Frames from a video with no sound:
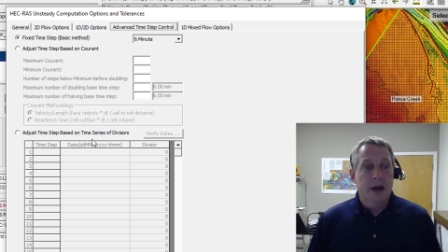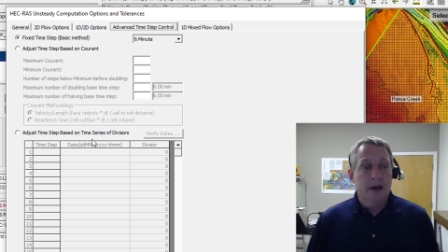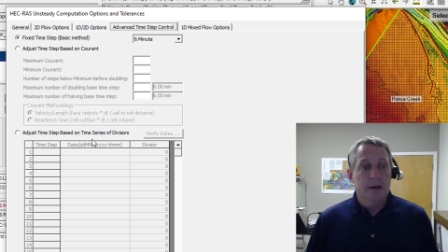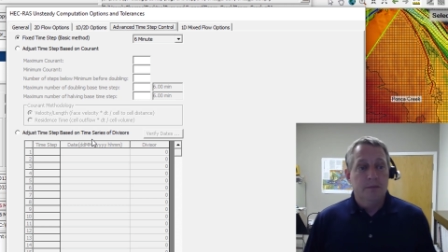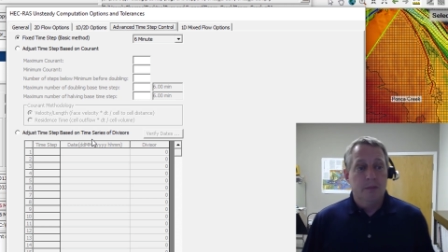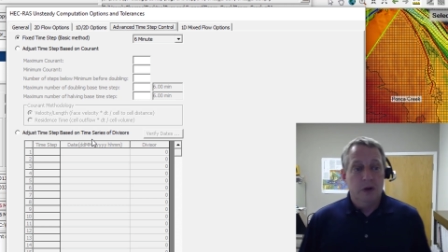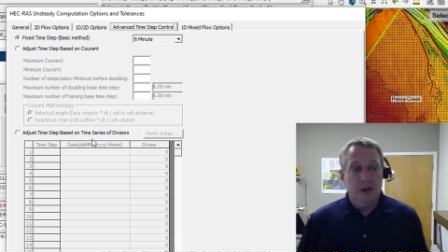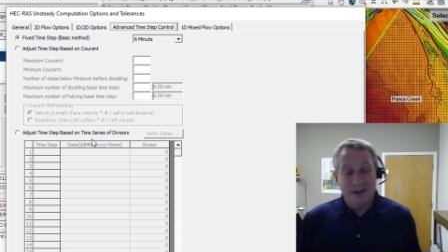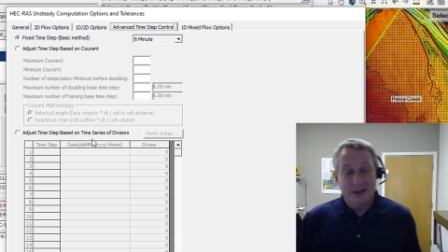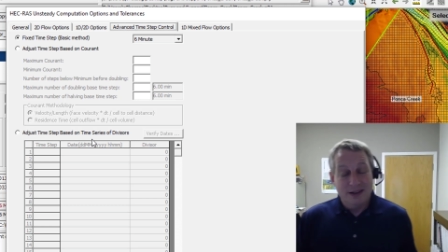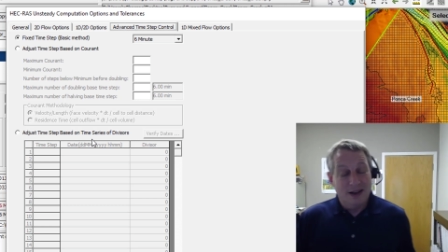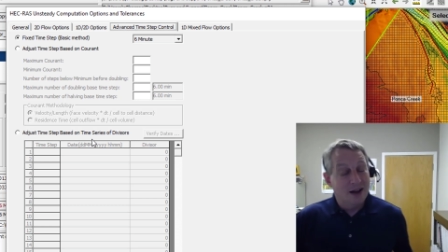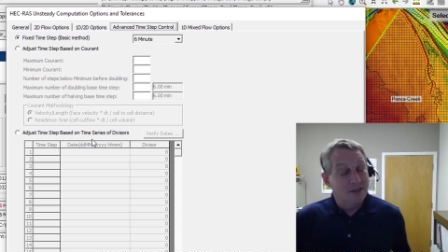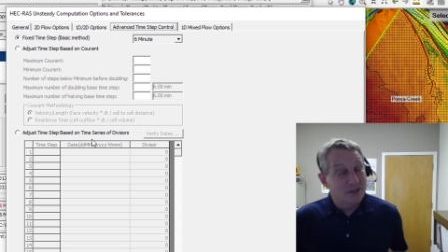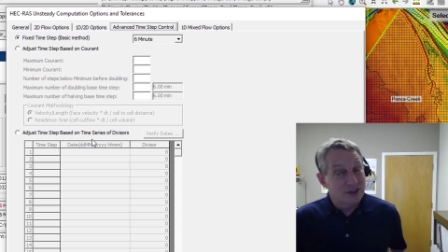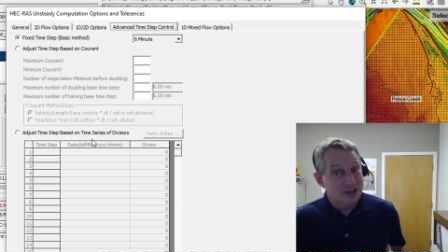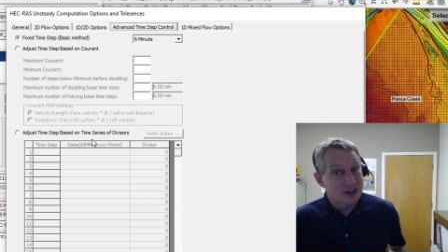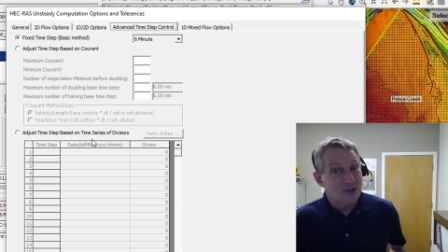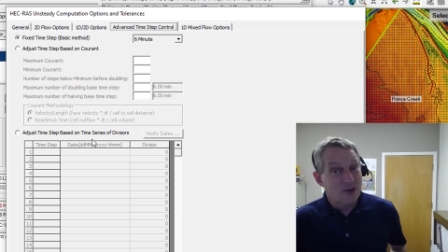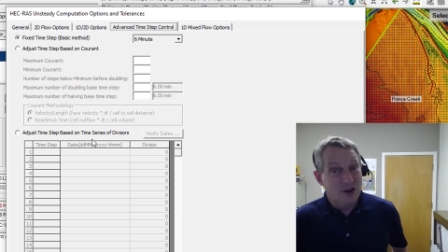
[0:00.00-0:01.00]
but
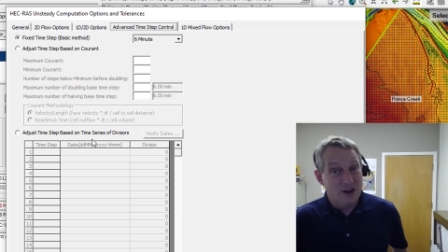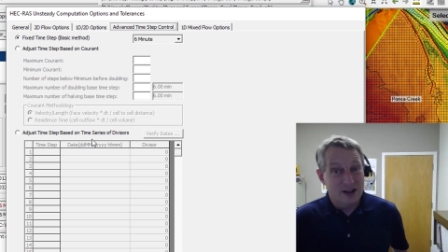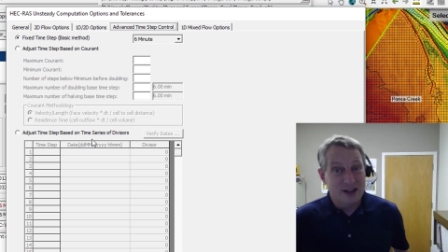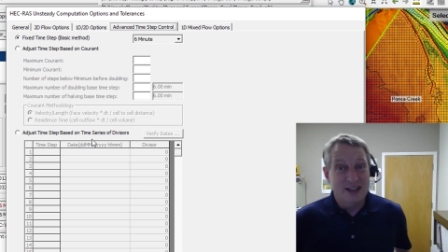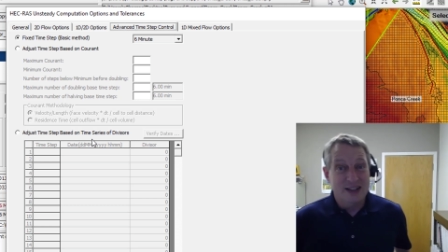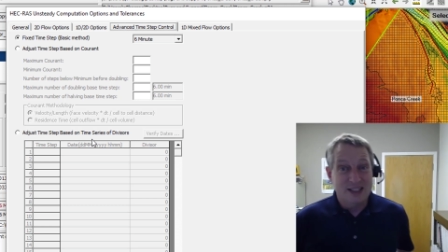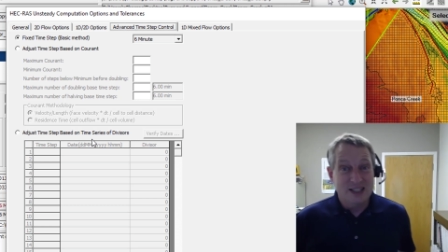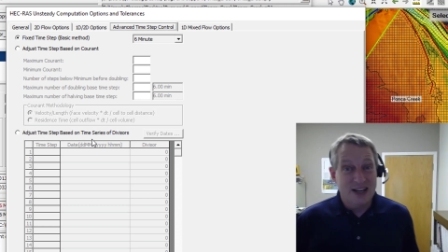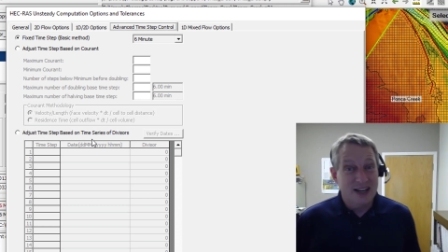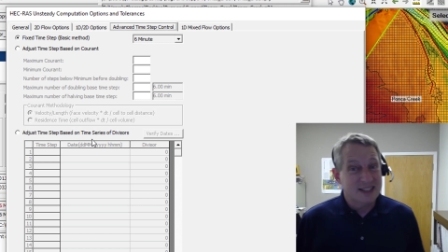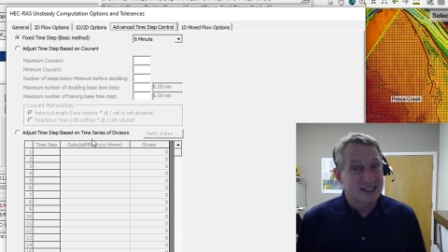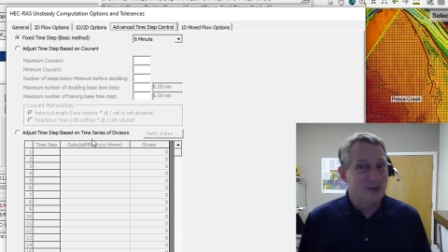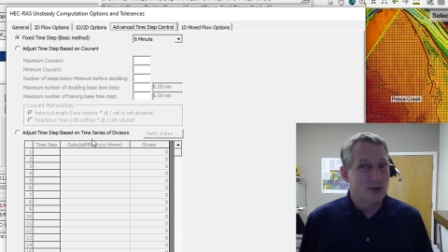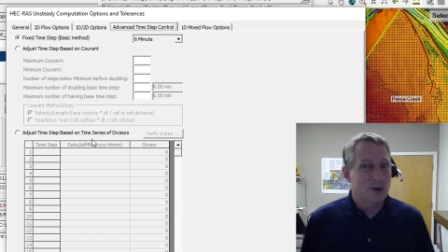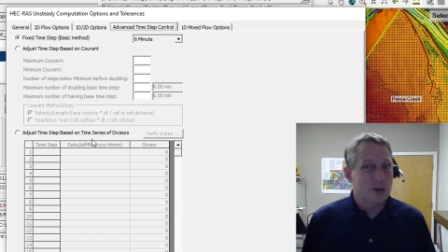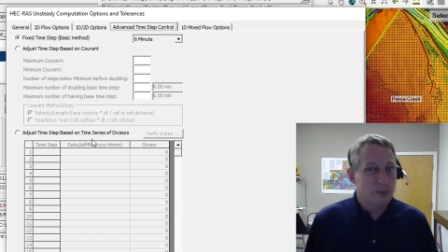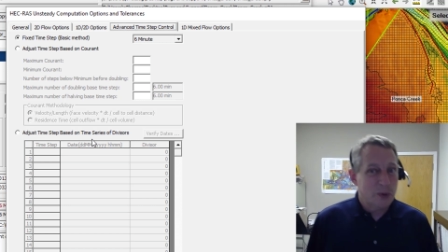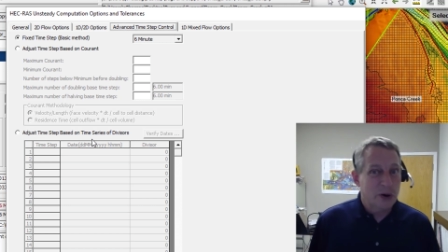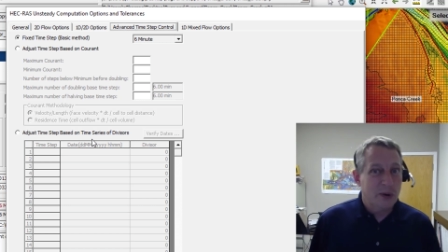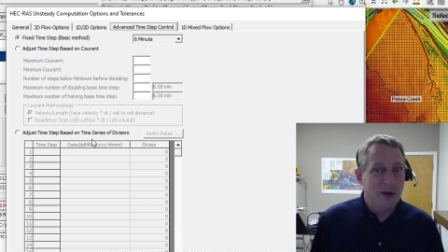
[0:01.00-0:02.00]
often courant condition actually
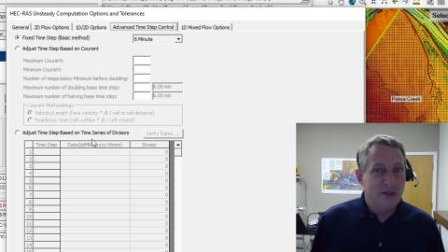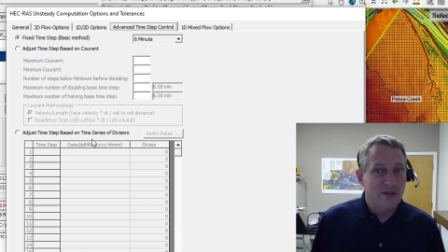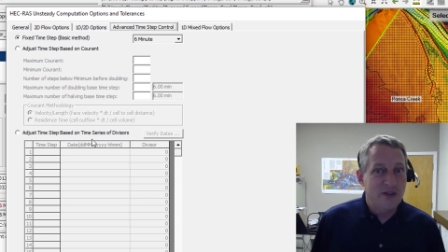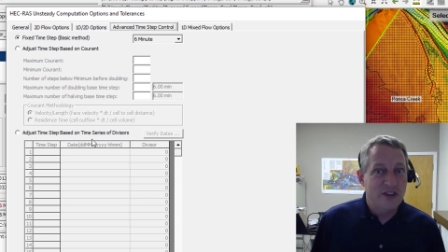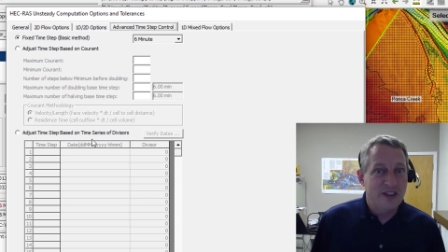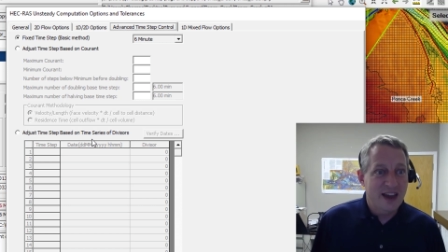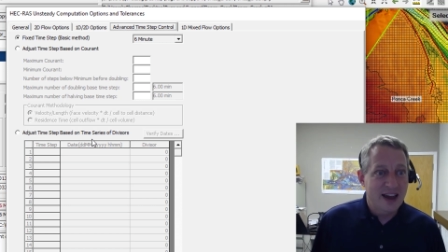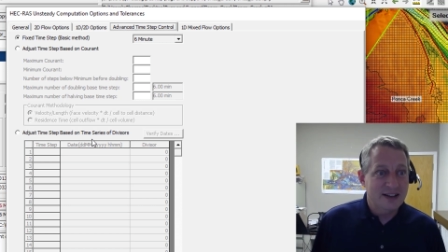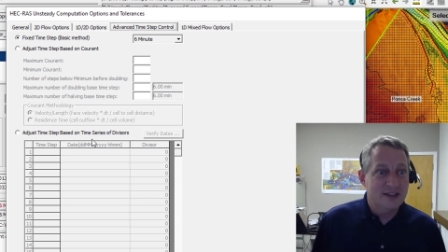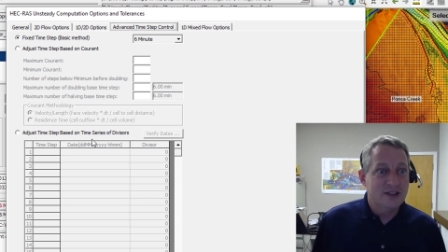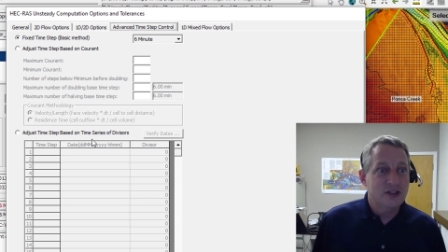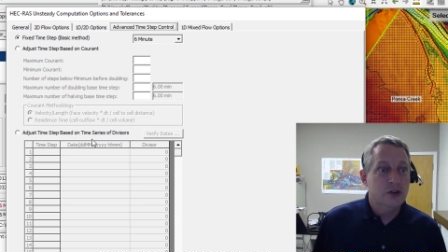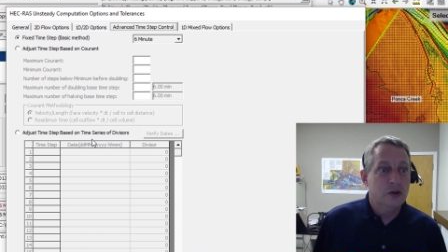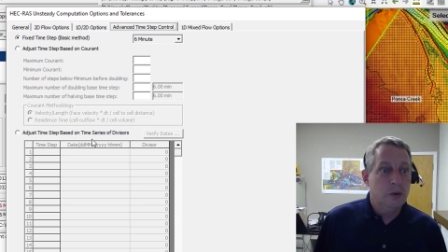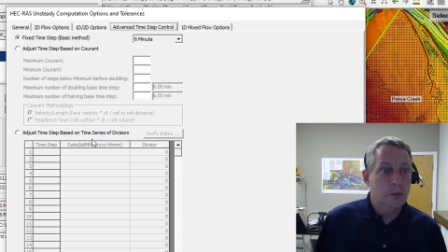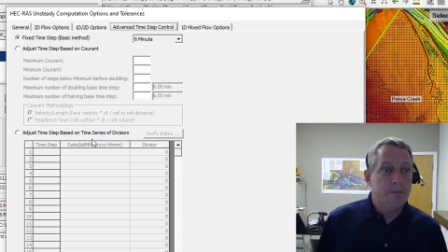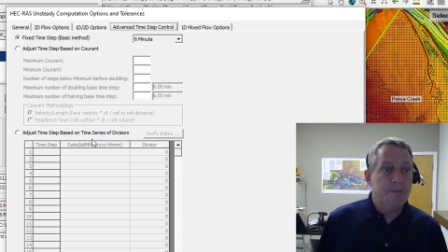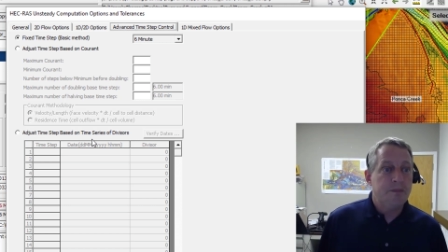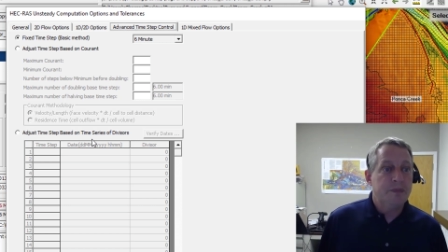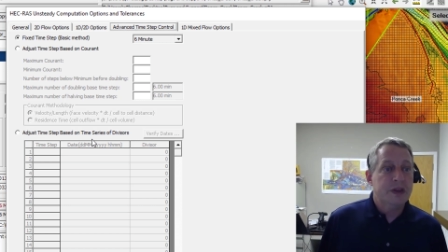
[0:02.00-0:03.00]
works pretty well for that
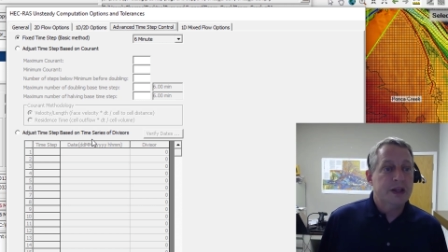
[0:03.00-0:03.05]
too.